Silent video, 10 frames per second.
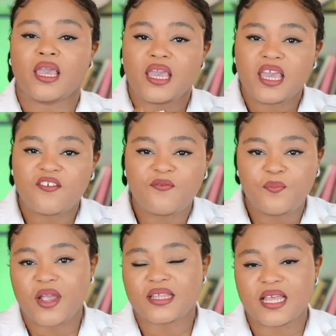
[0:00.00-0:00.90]

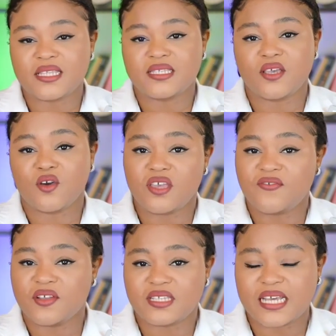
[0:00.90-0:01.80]
If pregnancy or
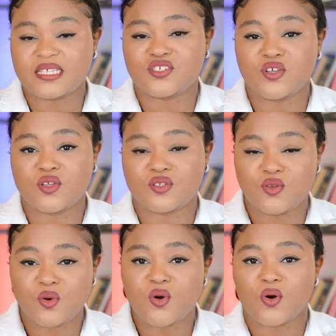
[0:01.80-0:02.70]
if fertilization does
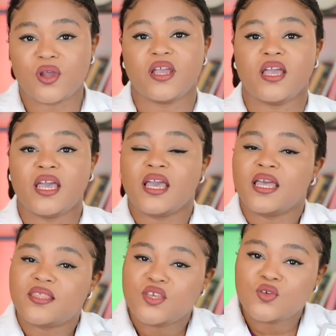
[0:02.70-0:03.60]
not occur,
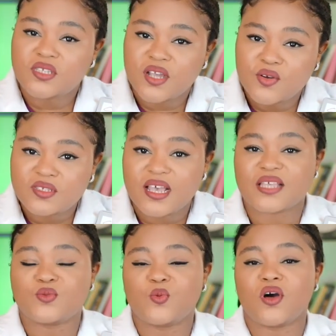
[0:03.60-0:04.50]
the uterus
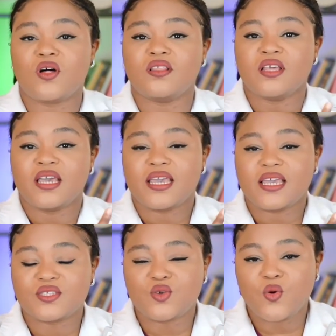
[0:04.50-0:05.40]
as well
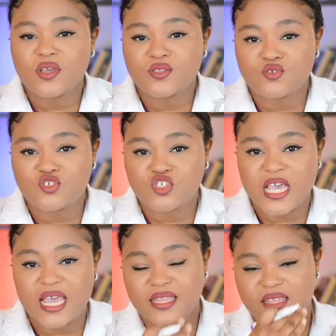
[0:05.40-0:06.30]
is going to
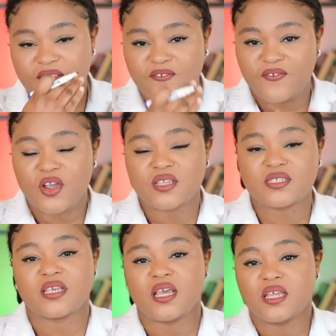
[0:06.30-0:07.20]
shed.
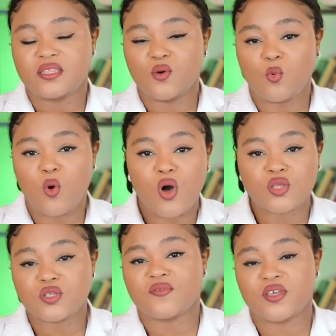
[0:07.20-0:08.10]
The
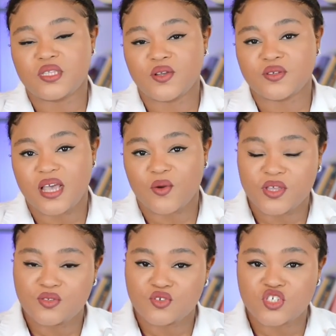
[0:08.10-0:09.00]
walls of the uterus are
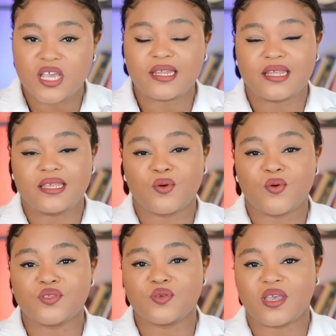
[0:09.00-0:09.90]
going to shed, and you're
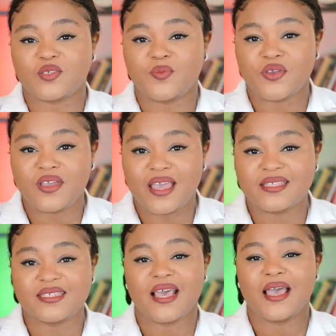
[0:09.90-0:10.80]
going to
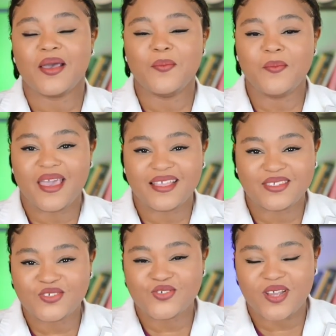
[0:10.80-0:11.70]
experience
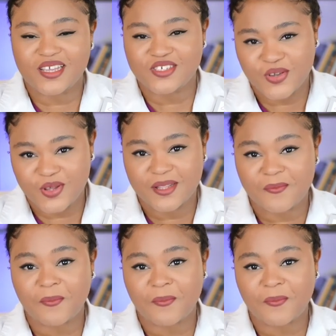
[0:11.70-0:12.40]
menstruation.